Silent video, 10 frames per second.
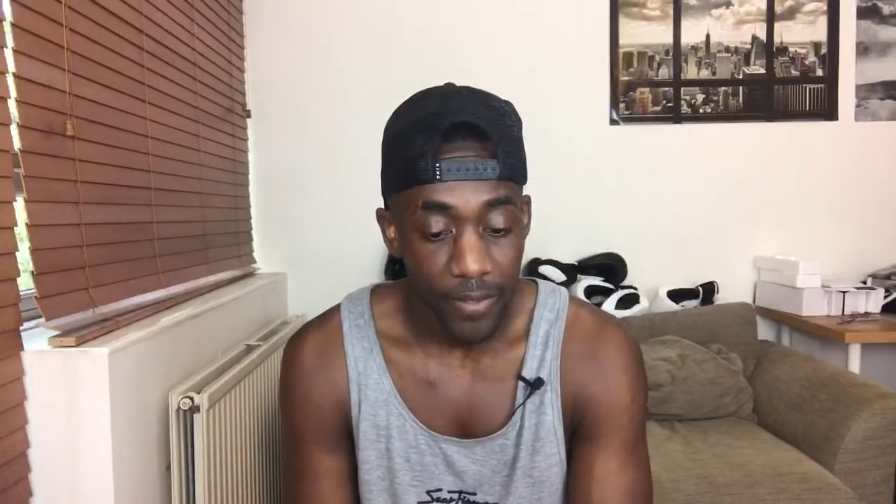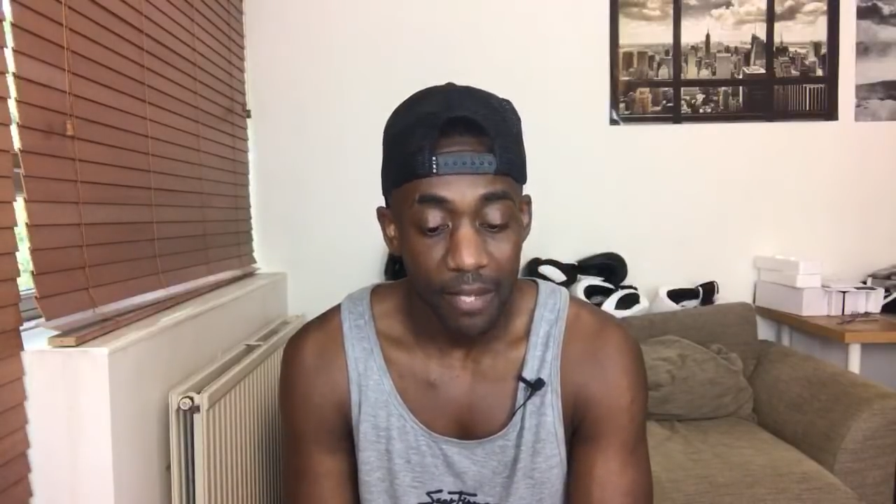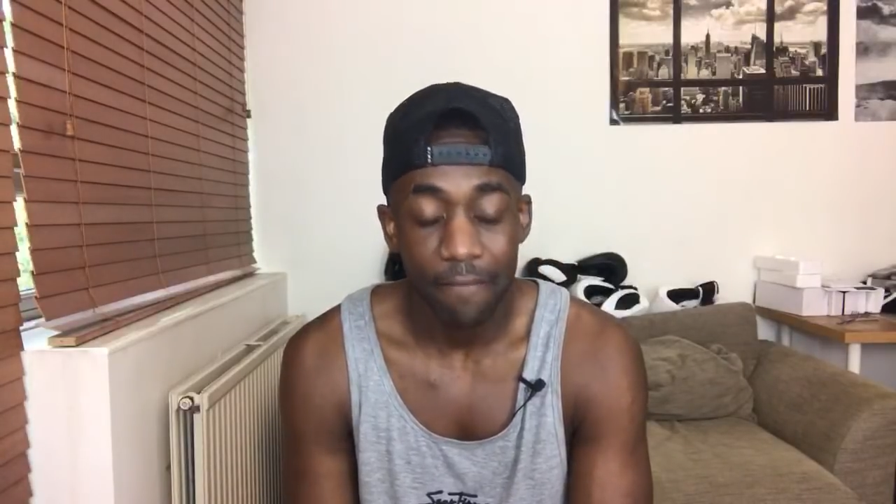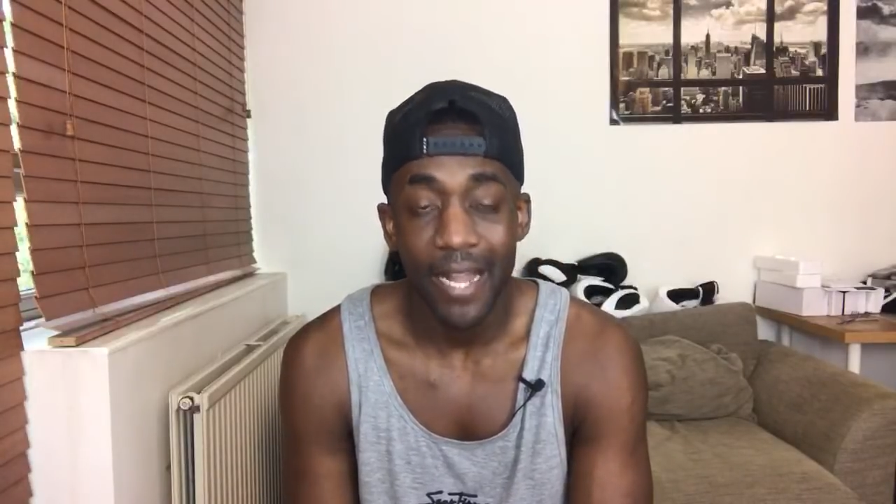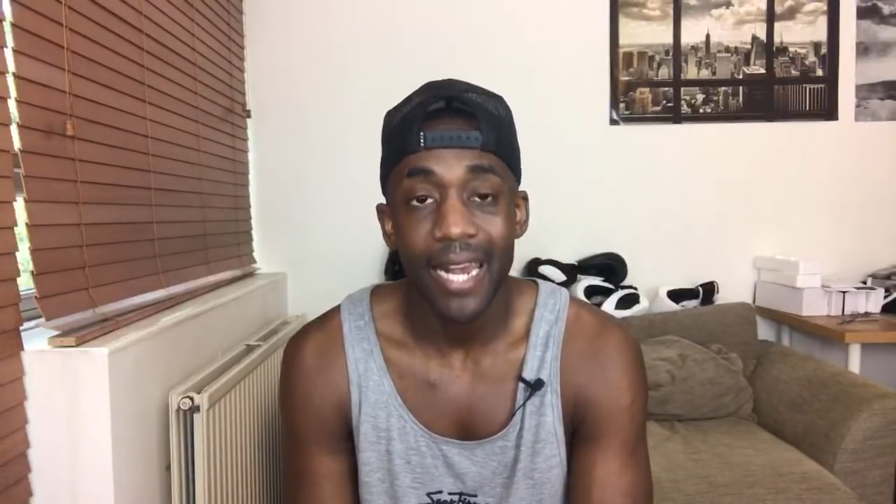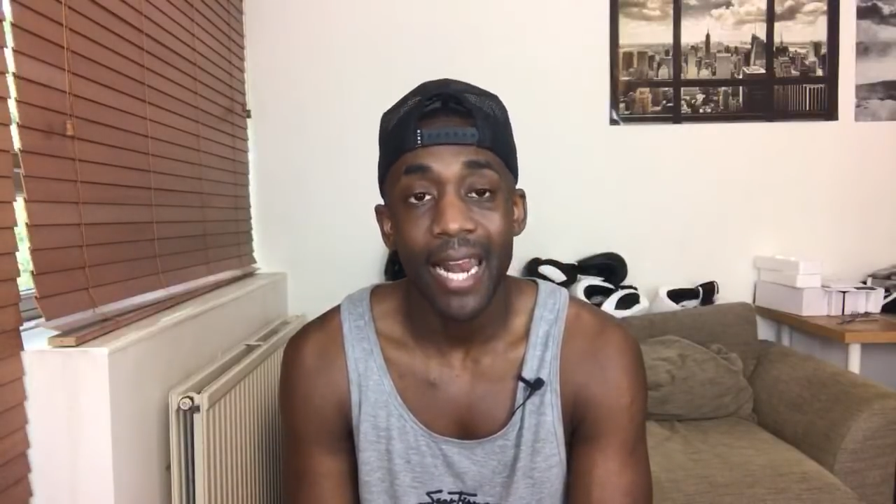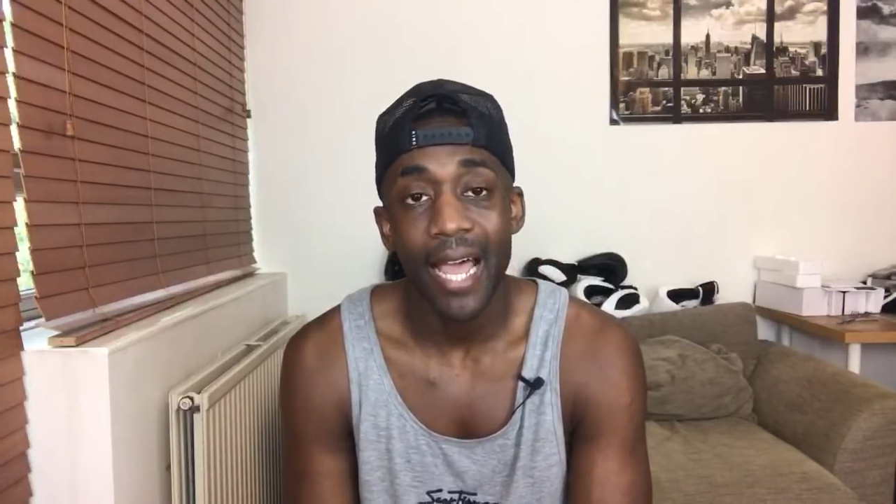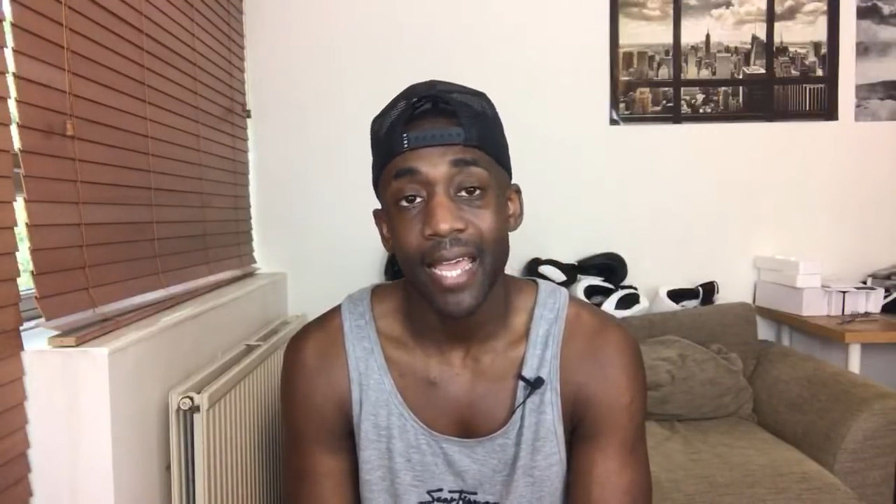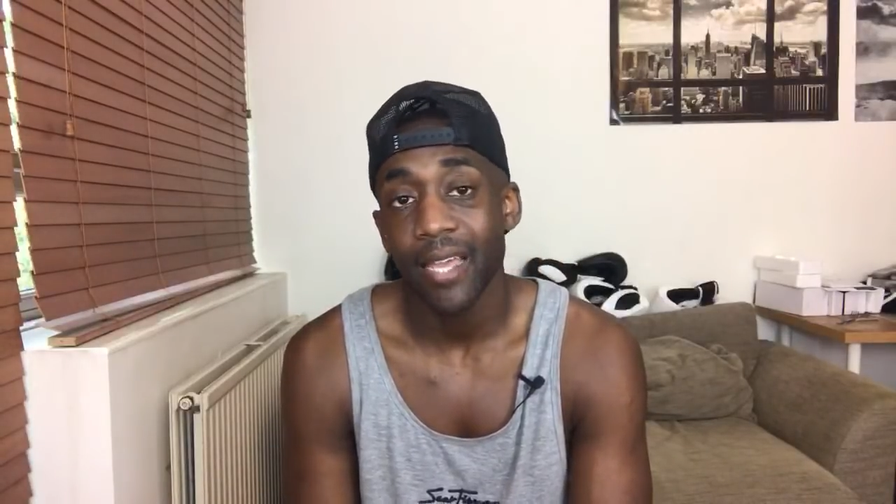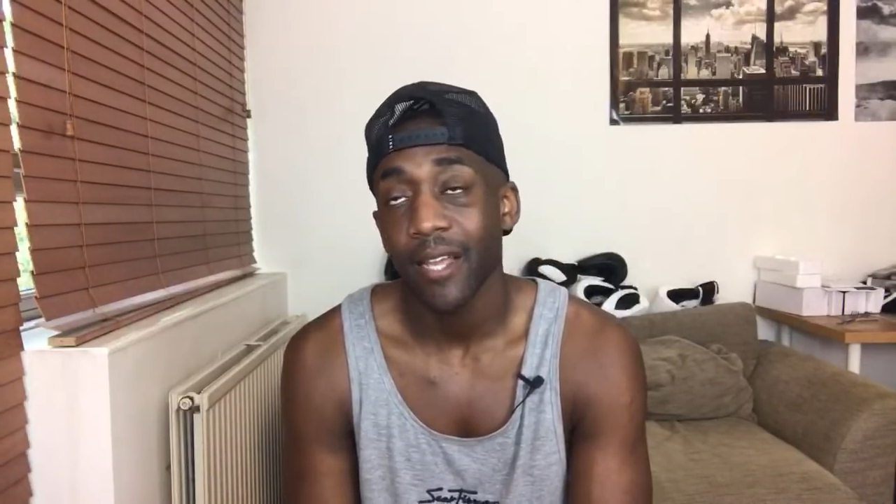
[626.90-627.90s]
if I
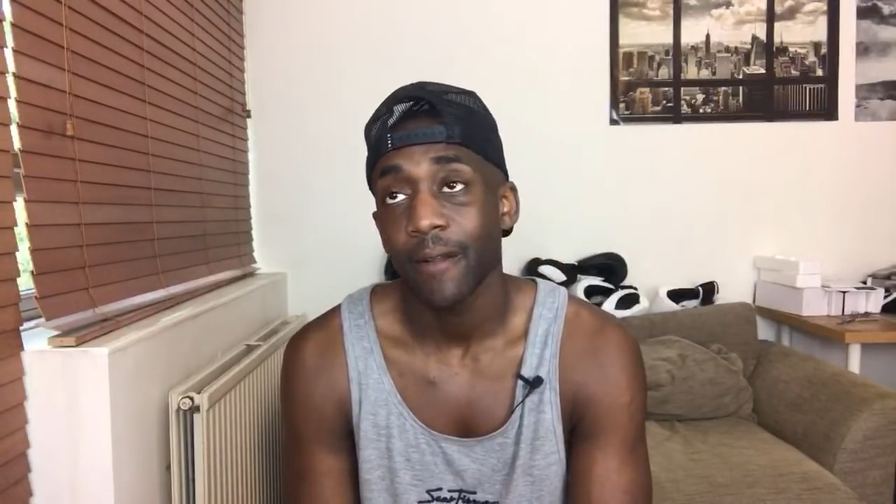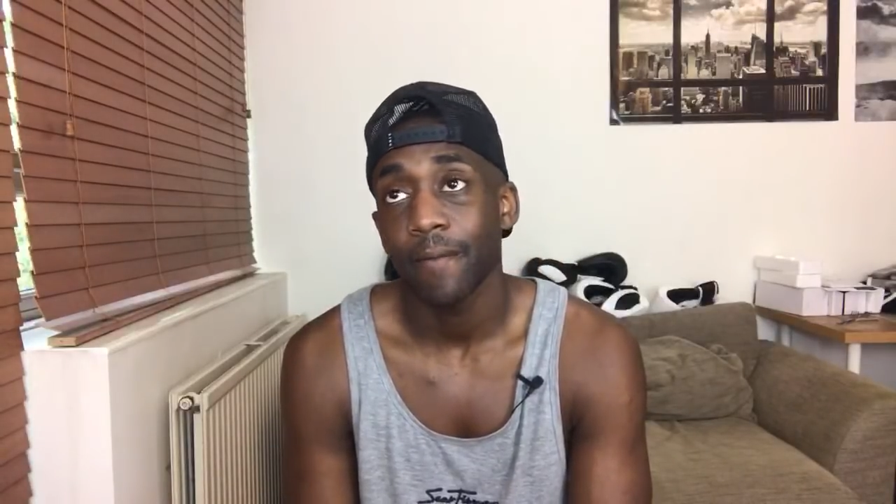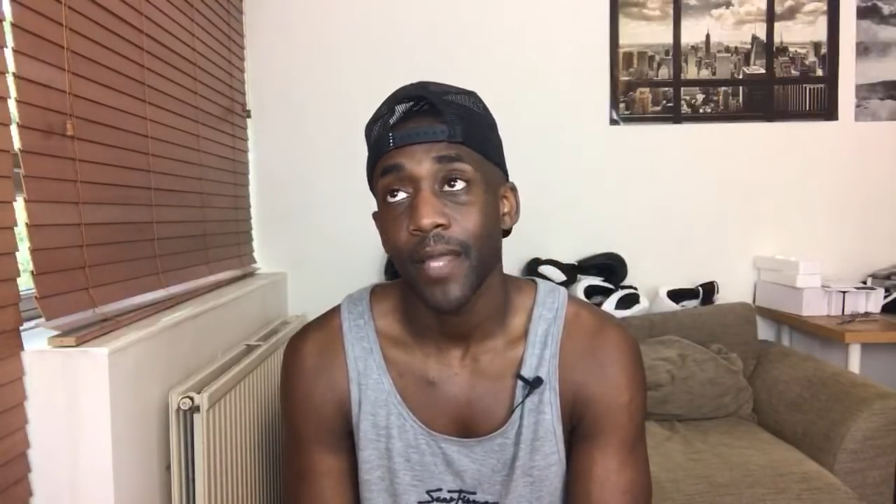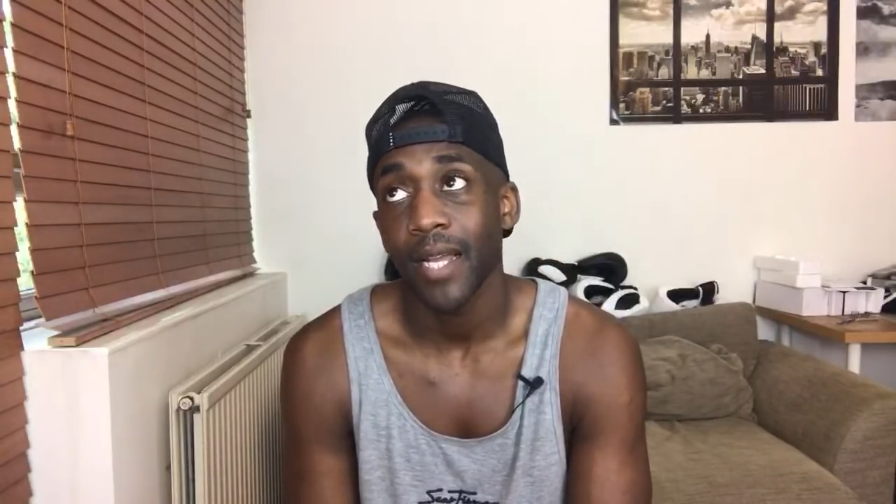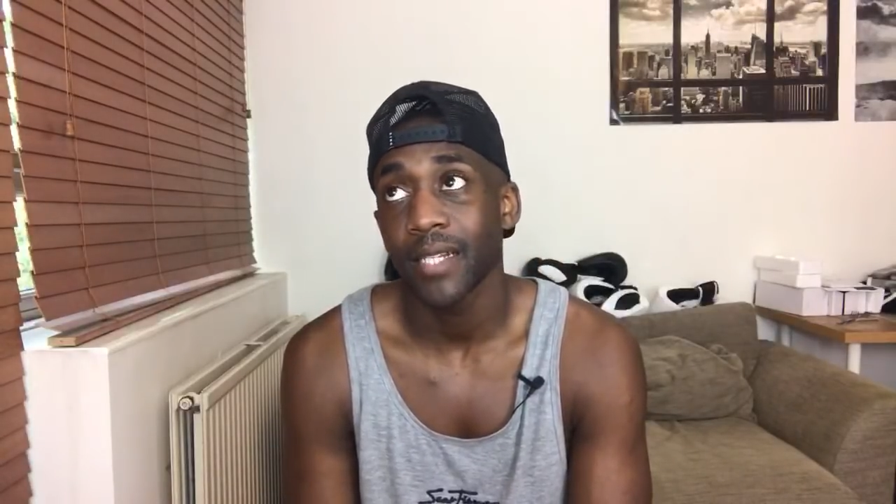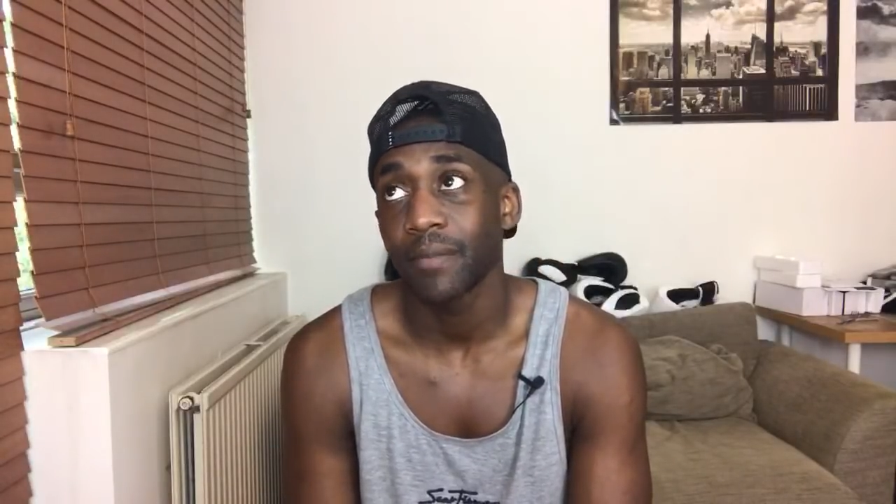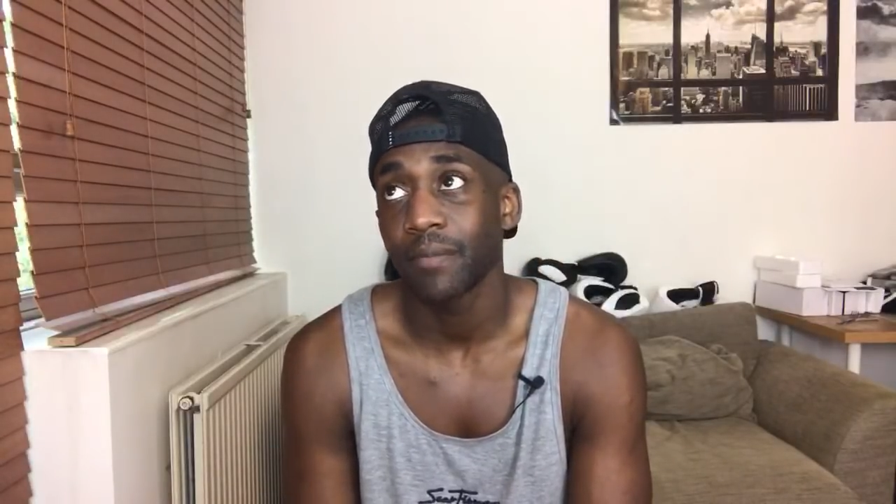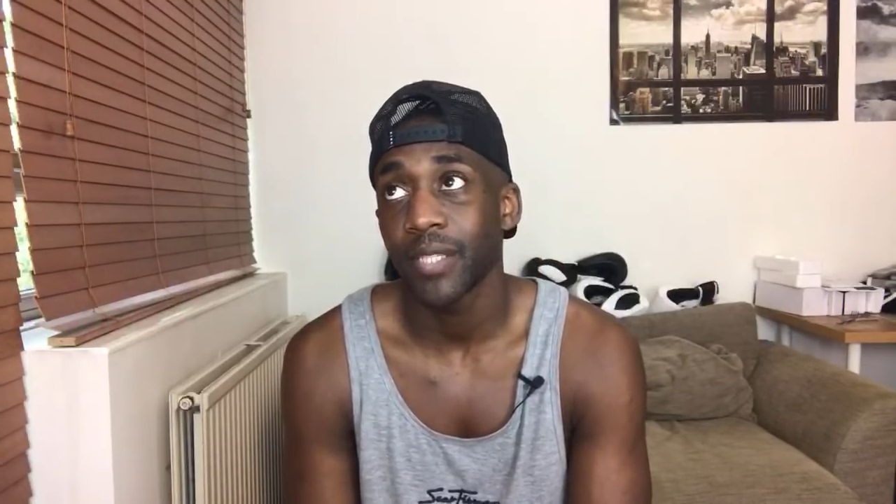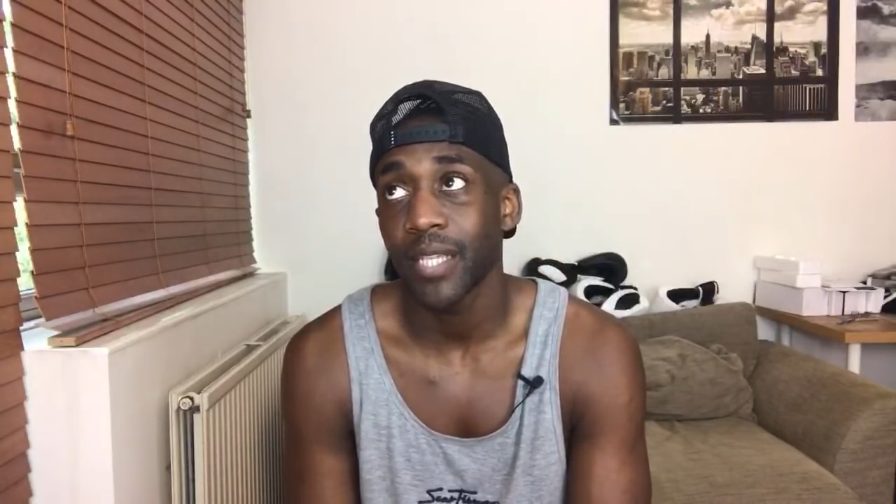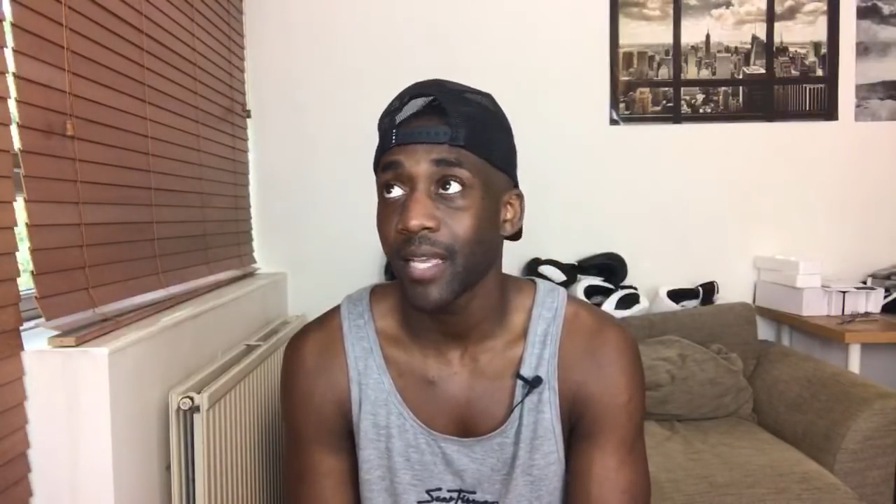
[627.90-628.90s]
lie
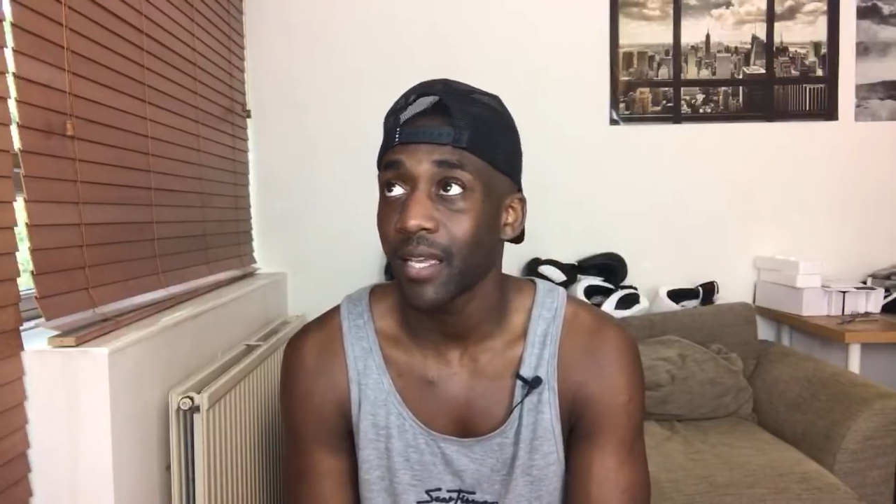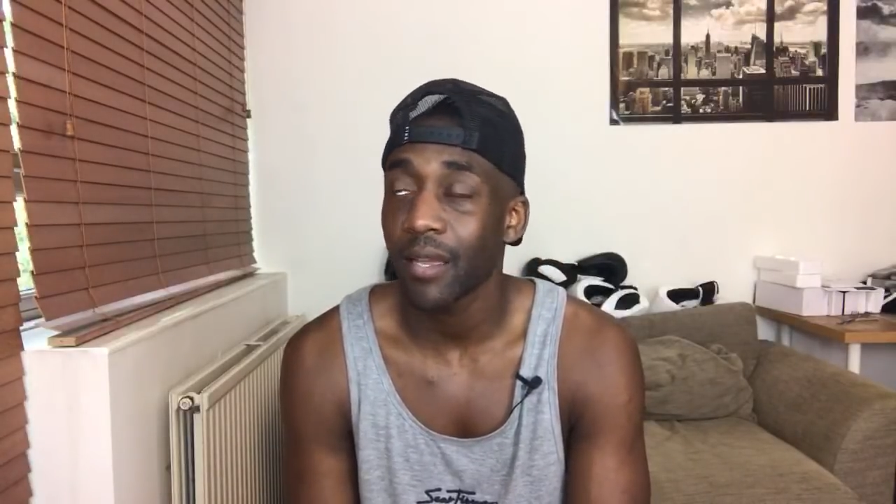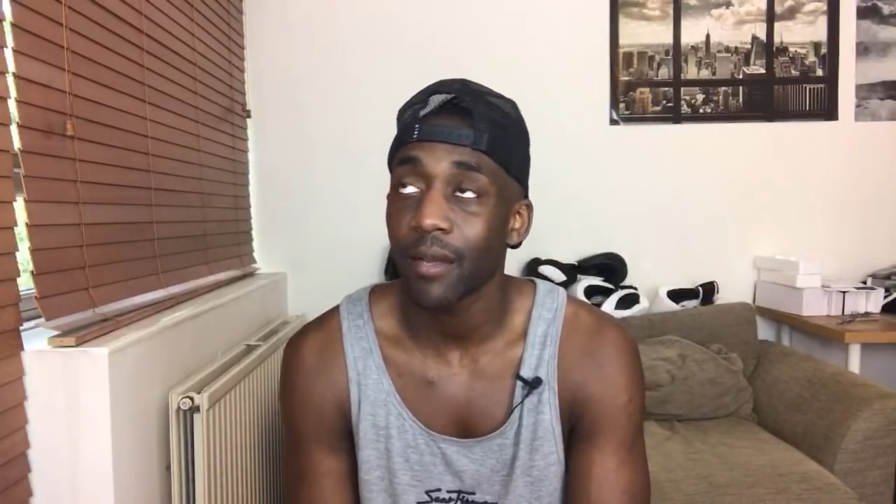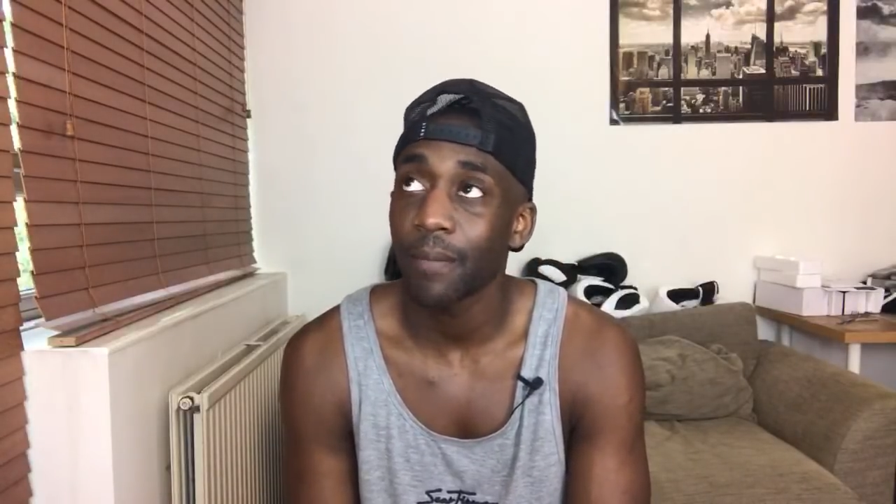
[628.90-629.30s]
and say